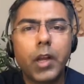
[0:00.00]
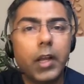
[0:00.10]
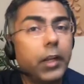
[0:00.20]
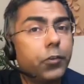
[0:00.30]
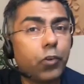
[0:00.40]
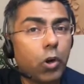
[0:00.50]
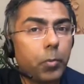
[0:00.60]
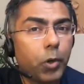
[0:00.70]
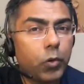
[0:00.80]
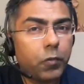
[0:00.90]
Let's talk
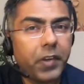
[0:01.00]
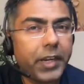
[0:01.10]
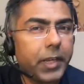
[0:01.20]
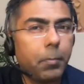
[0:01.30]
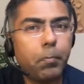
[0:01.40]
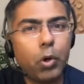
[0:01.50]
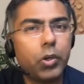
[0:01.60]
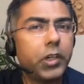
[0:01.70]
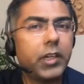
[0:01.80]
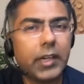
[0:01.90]
about a very important